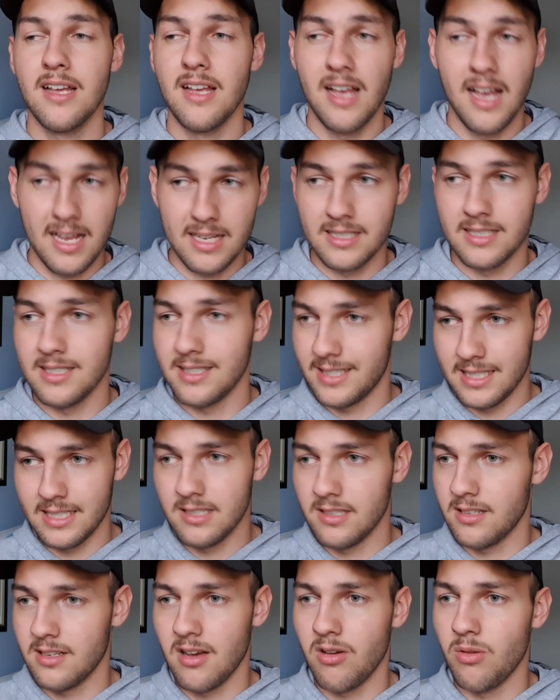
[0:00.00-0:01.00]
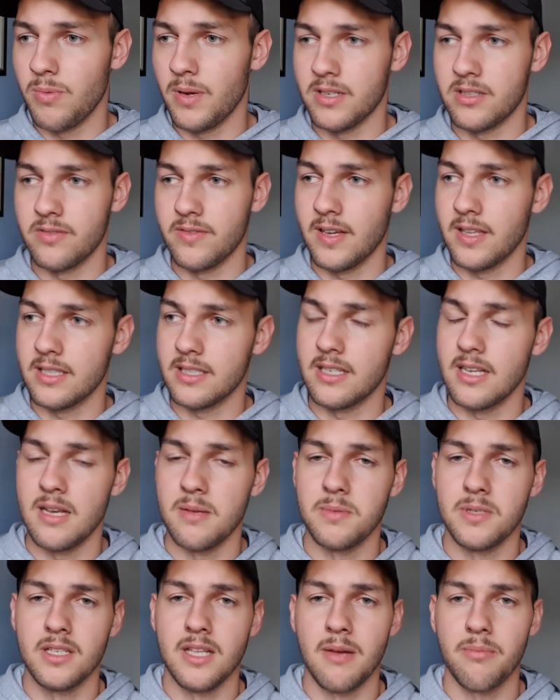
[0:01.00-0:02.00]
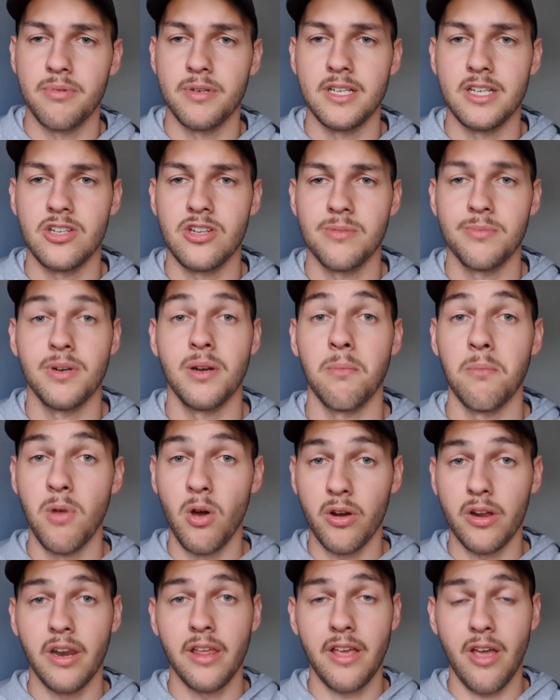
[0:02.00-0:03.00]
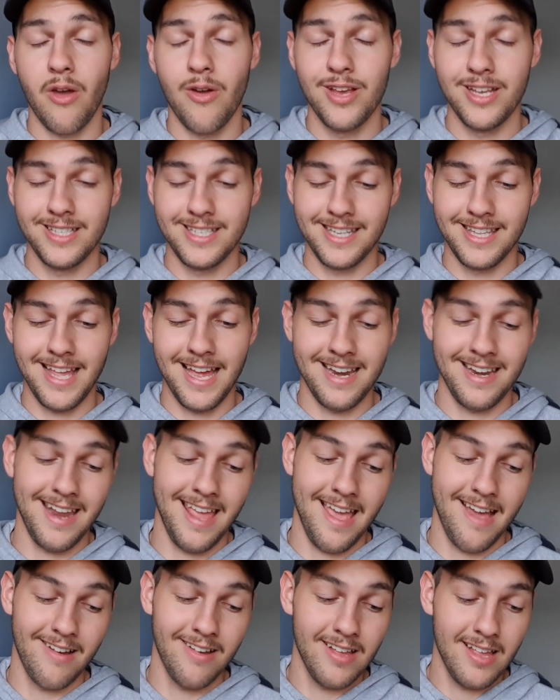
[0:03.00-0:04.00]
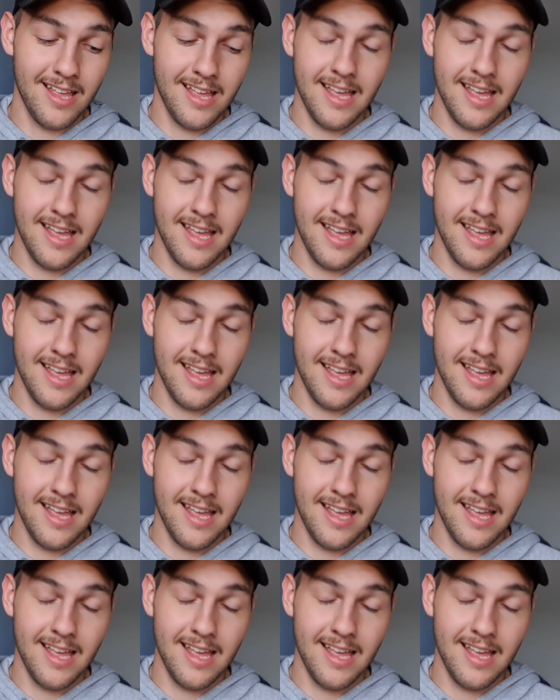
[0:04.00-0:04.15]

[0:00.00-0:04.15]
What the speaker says: as did a whole bunch of other teams in that prediction, but I'm not going to go into that now.